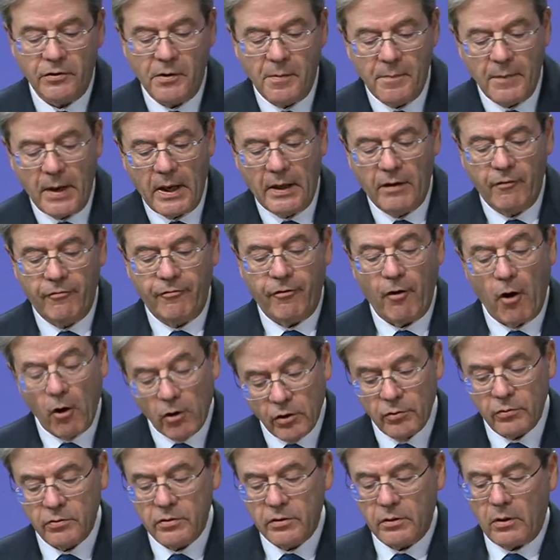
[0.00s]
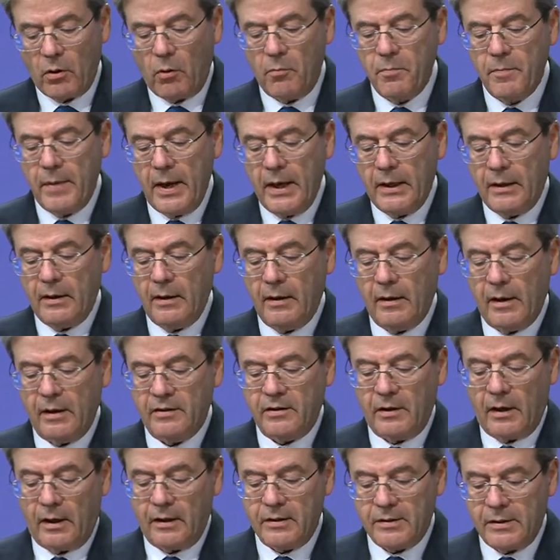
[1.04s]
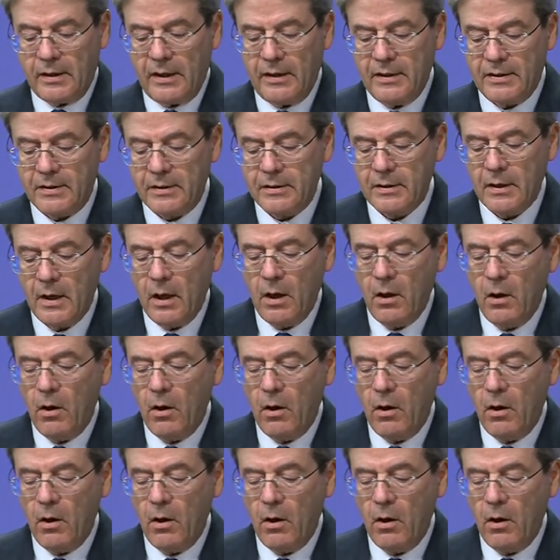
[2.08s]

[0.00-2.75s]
remain focused on making a success